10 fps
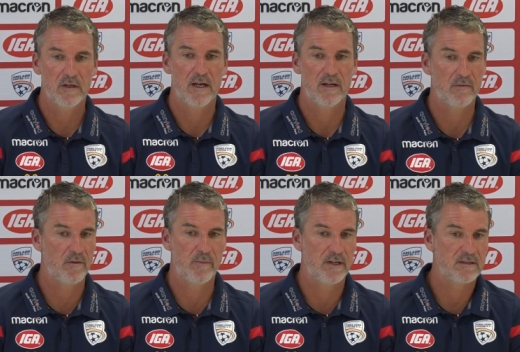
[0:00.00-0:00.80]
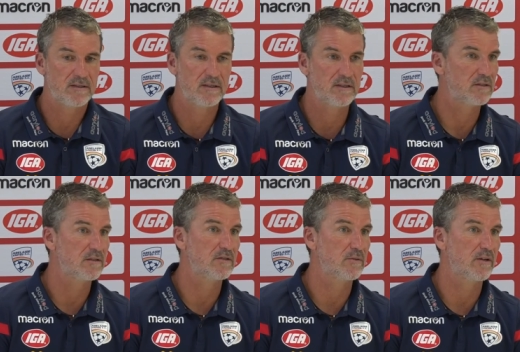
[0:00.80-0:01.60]
end of the month, then it's
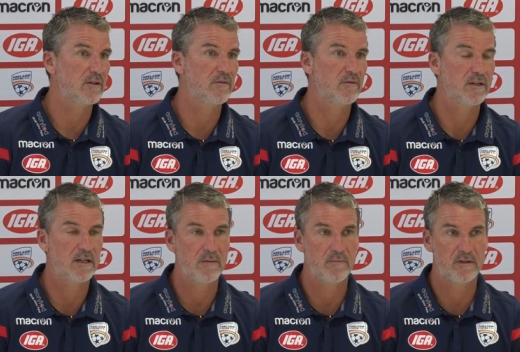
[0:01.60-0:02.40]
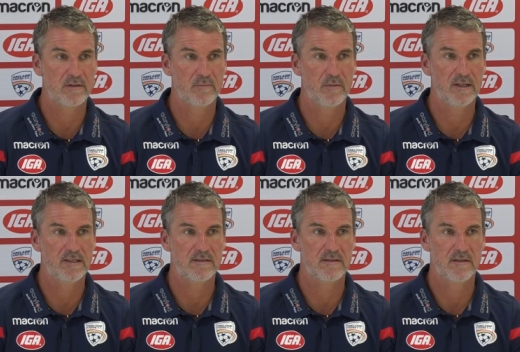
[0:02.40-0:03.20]
the strategy from the club. But
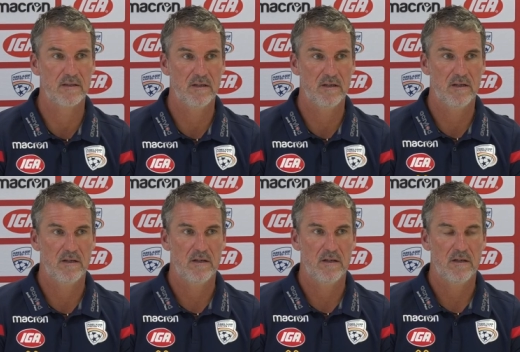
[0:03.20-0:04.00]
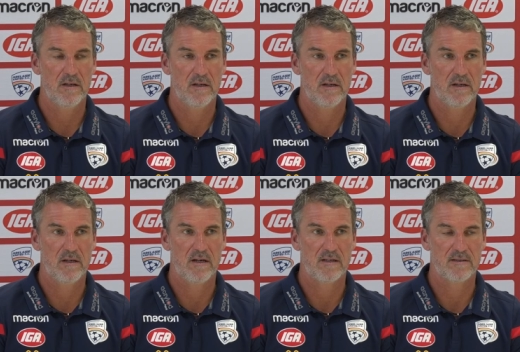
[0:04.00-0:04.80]
please
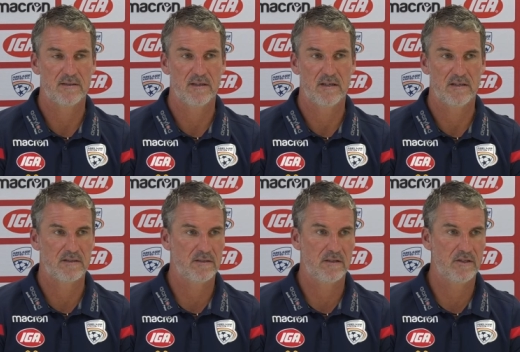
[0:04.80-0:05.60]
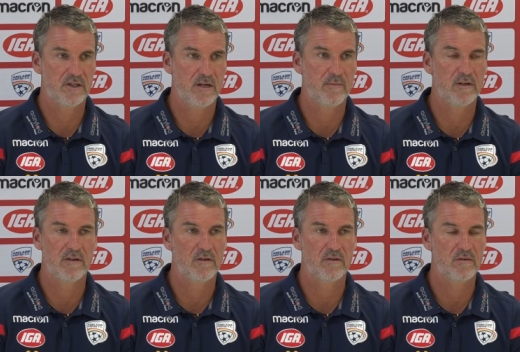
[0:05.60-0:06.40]
ask the chairman
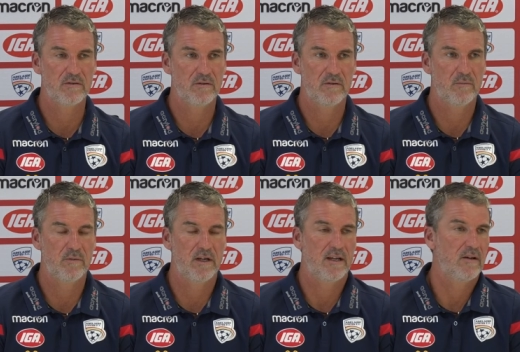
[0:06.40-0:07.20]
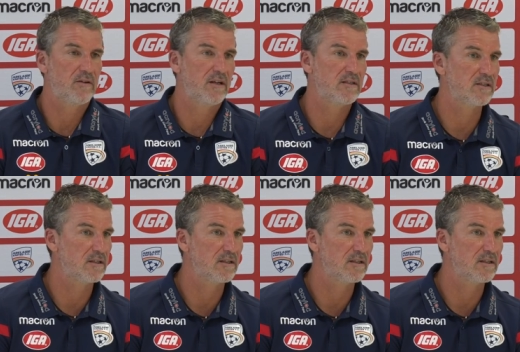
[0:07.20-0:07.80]
or not me. I cannot answer.